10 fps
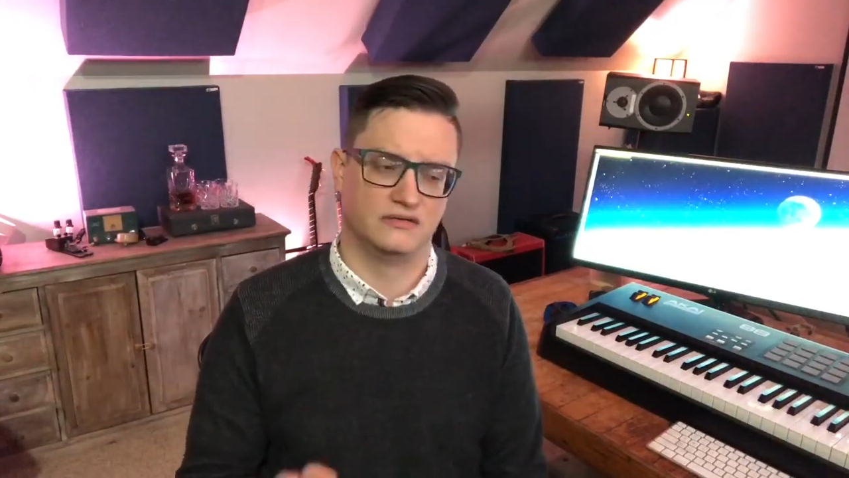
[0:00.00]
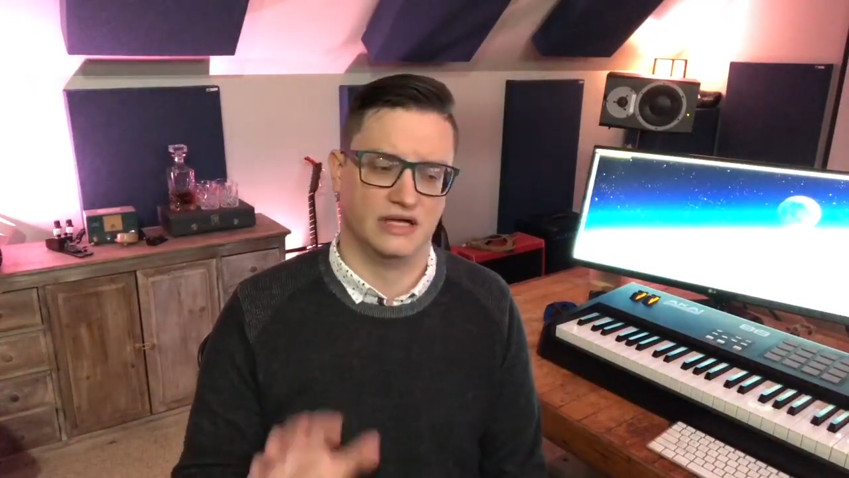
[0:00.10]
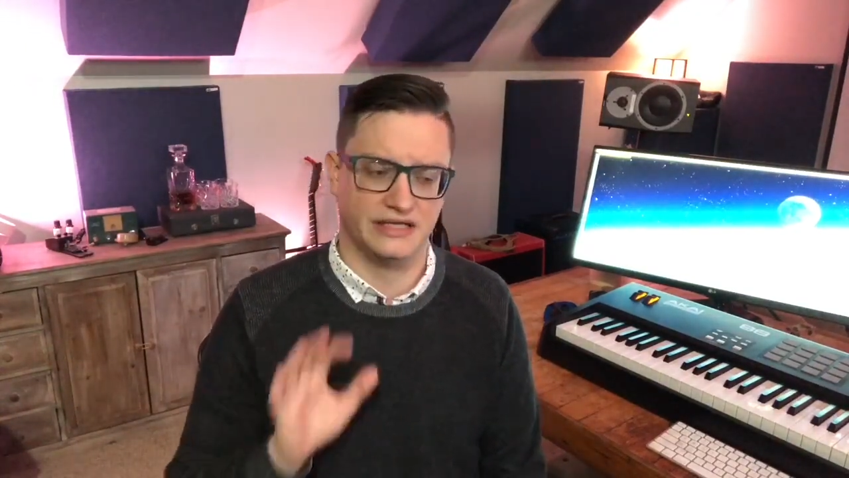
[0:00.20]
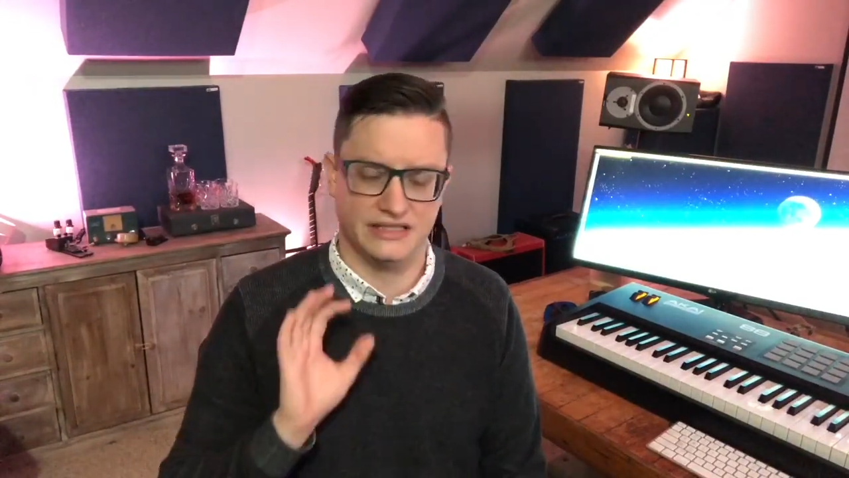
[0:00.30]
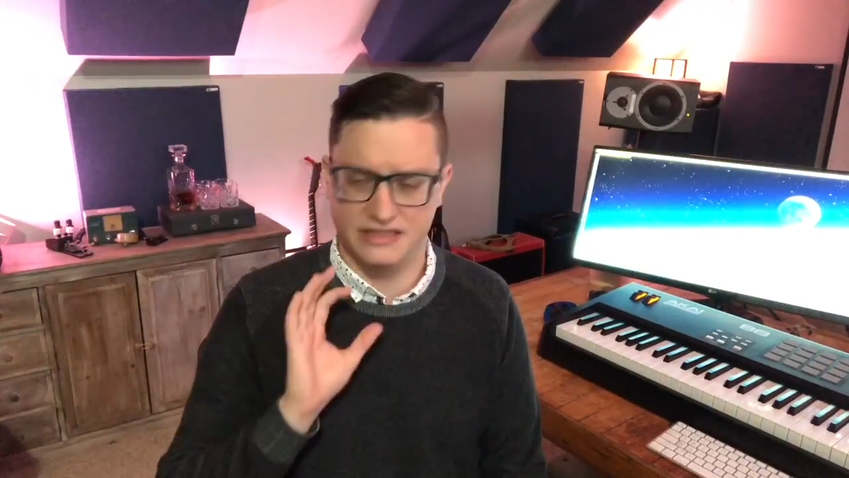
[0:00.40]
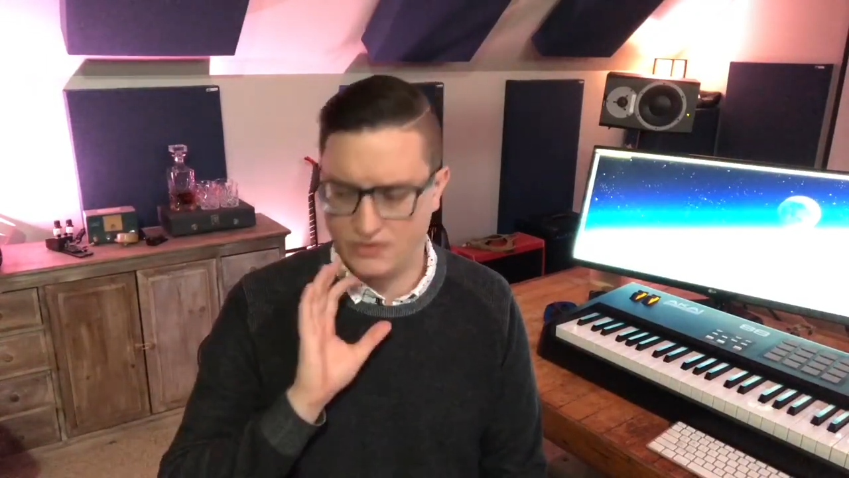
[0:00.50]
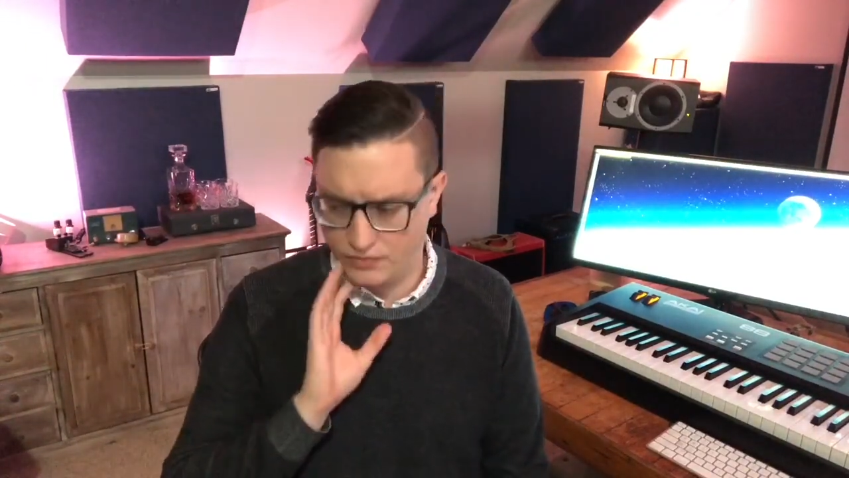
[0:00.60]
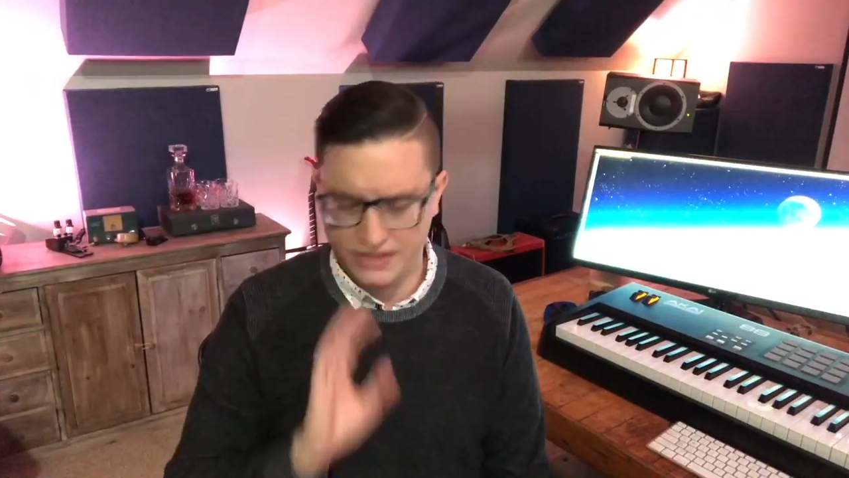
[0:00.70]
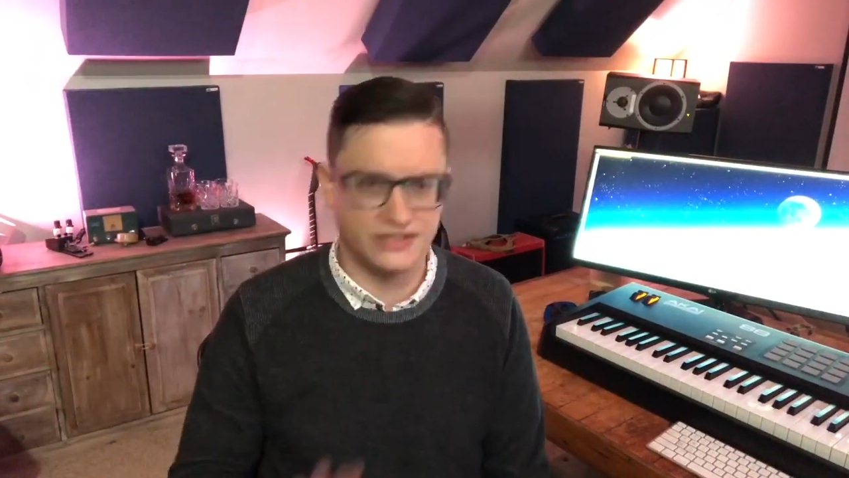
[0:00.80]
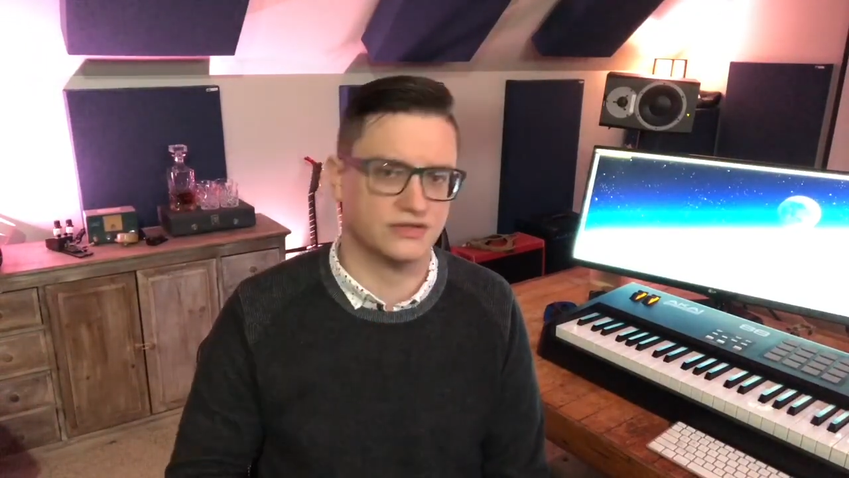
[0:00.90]
I need it to go
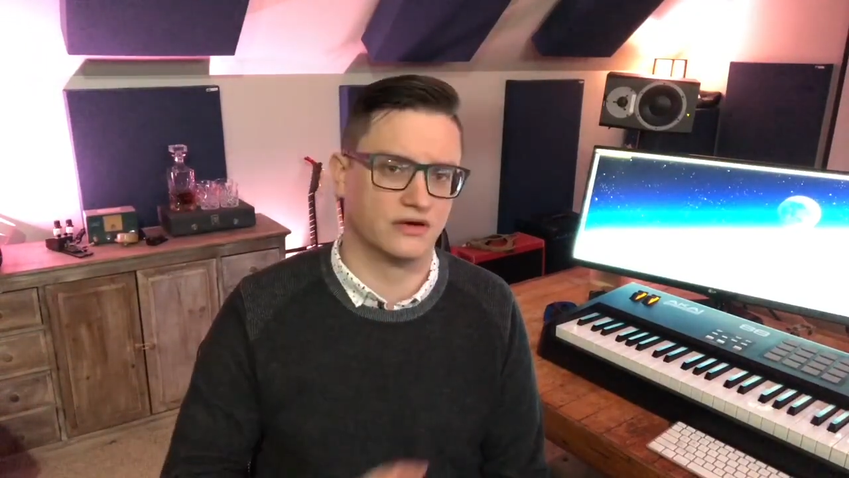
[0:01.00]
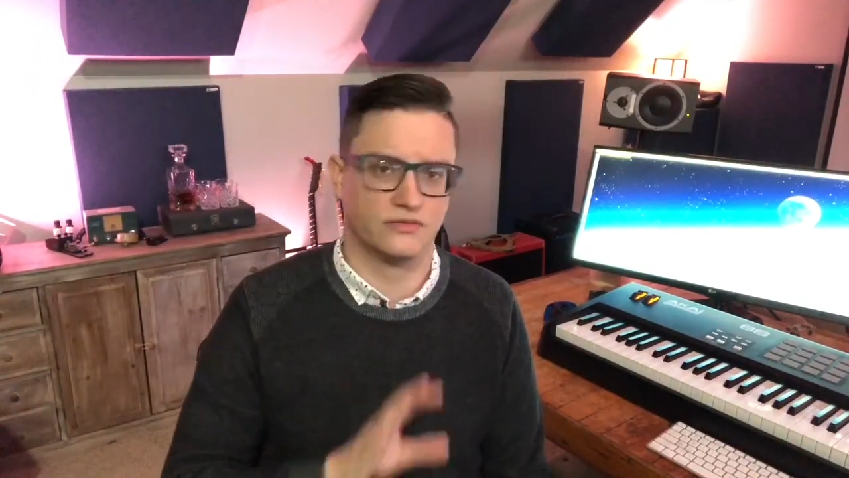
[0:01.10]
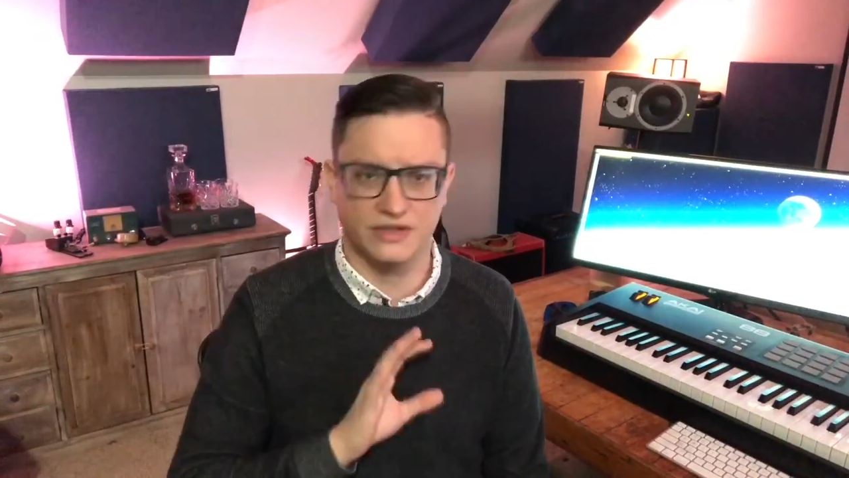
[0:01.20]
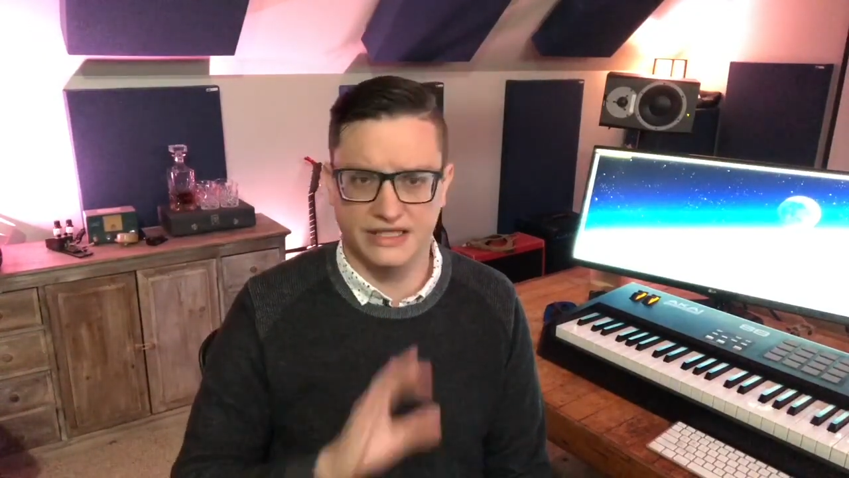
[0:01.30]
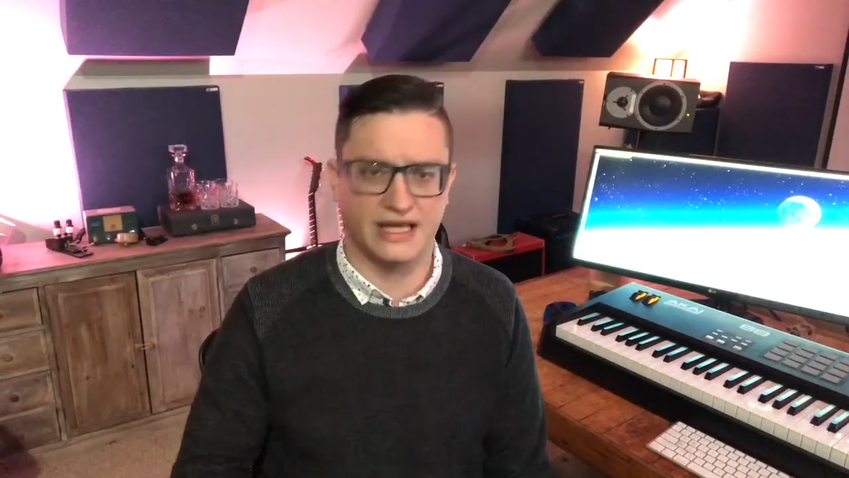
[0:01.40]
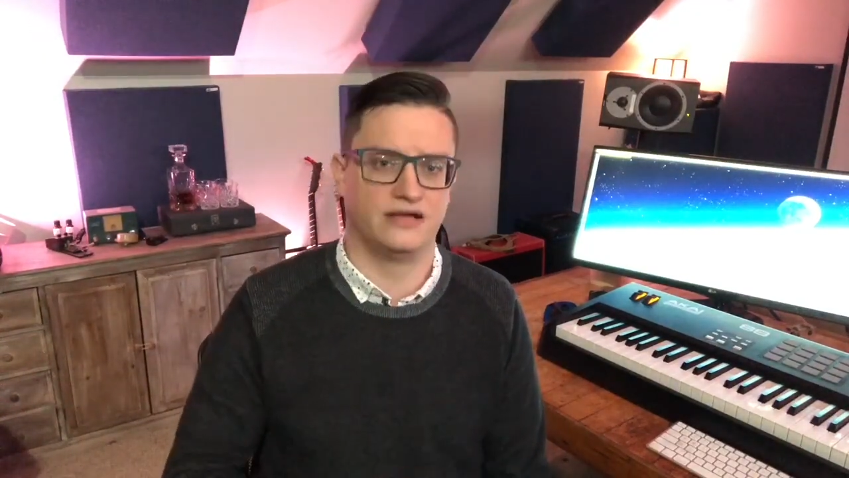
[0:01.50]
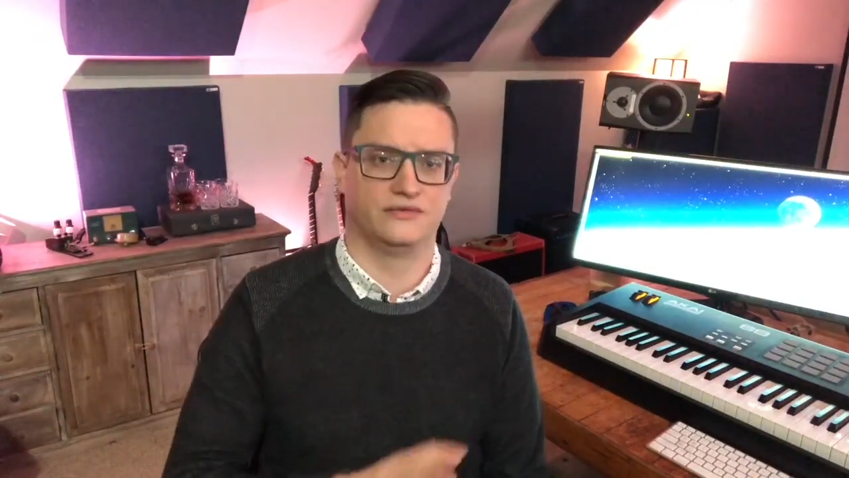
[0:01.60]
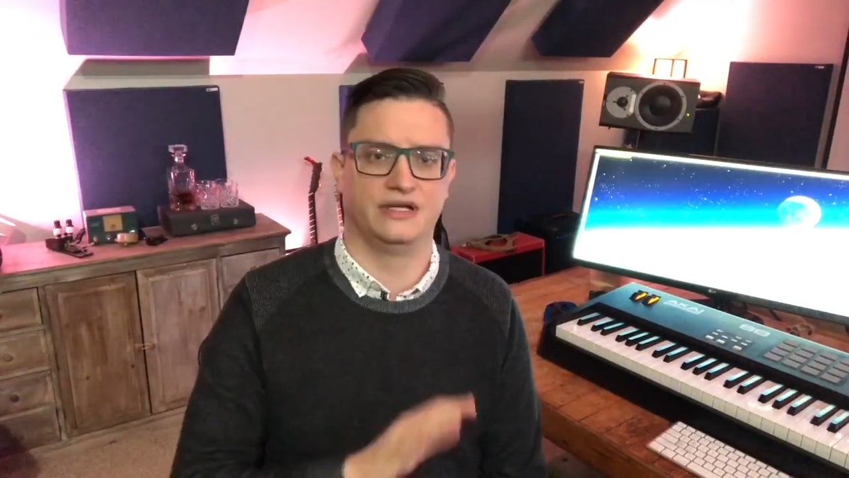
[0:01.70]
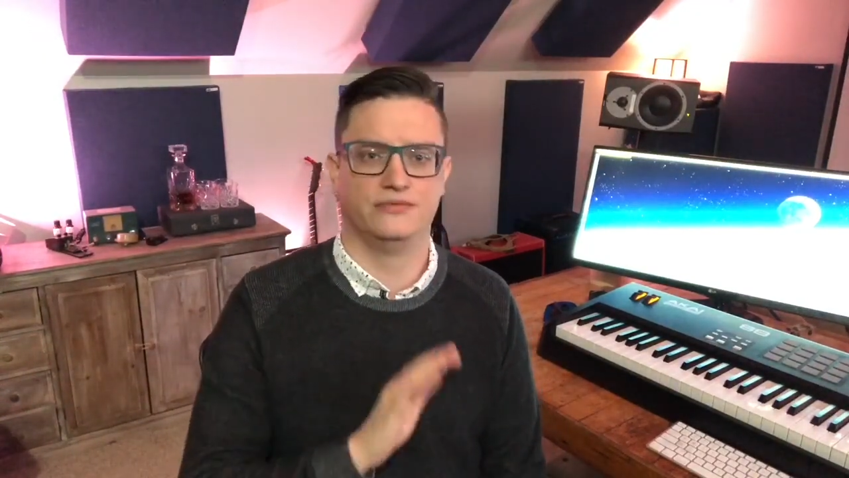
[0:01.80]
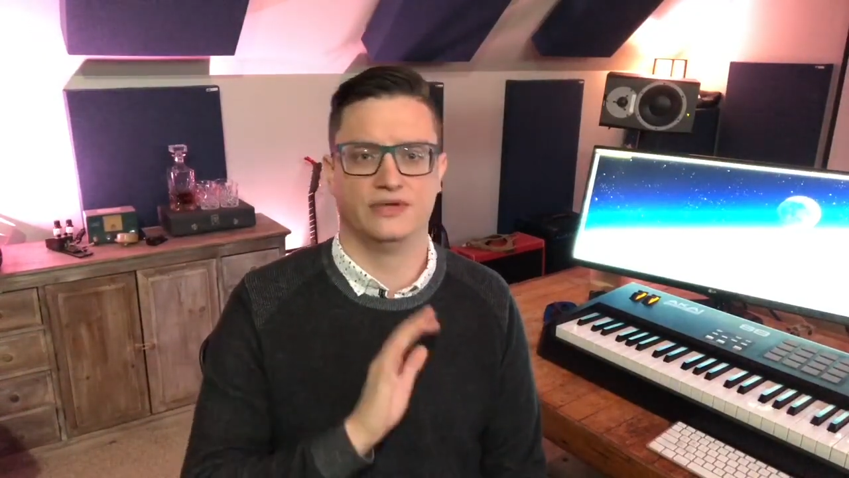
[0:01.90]
really dark, really angry,